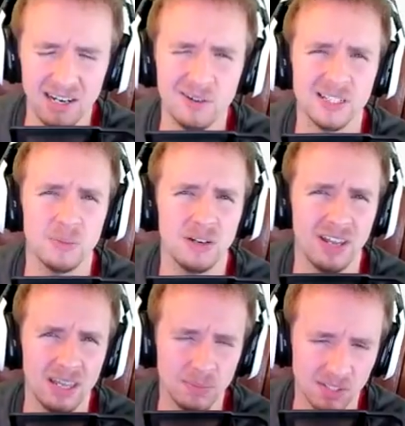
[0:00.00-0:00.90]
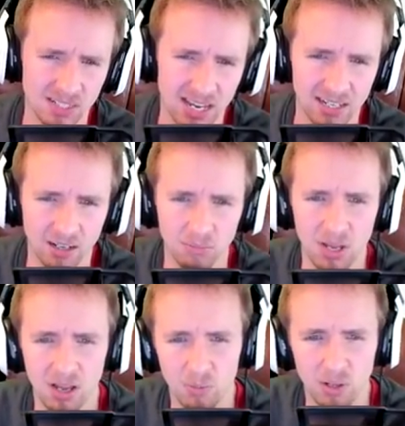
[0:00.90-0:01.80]
I know it's a bit of a hipster tank and
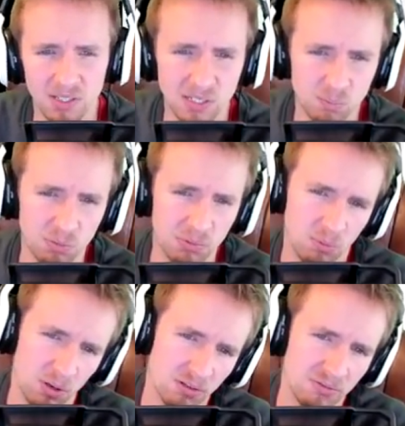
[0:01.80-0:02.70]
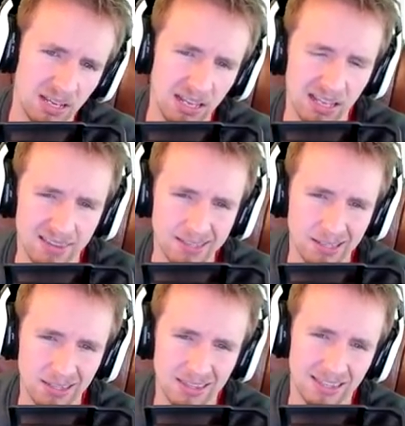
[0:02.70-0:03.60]
while this is probably one of
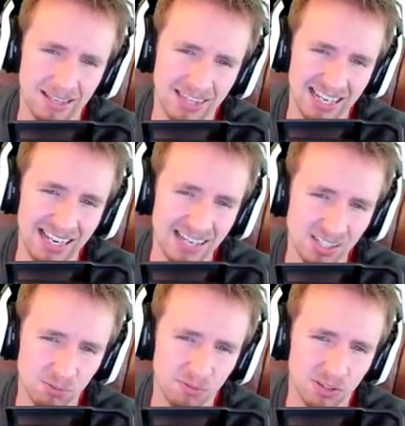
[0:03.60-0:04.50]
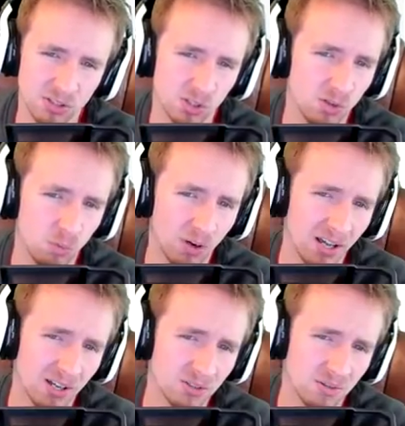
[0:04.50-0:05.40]
the the, the lesser of the two
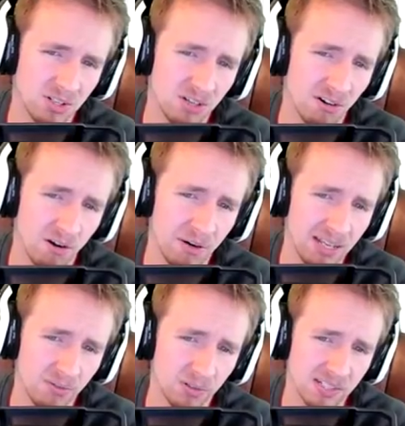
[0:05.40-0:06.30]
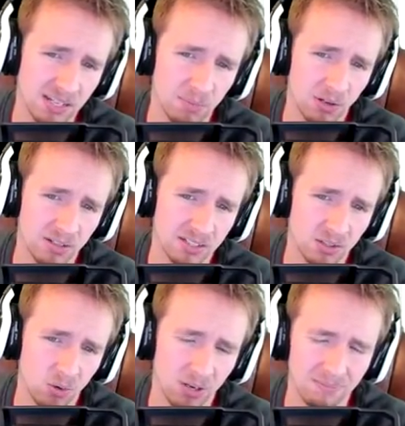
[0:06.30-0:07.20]
100 euro evils, as I'm going to
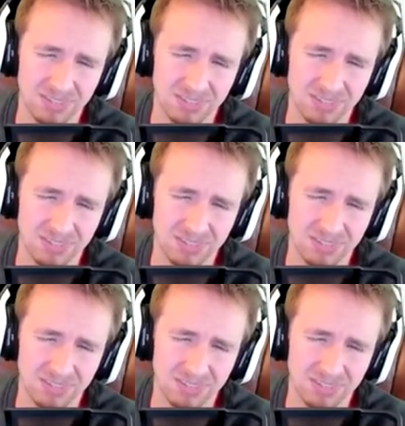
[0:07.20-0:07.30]
call it.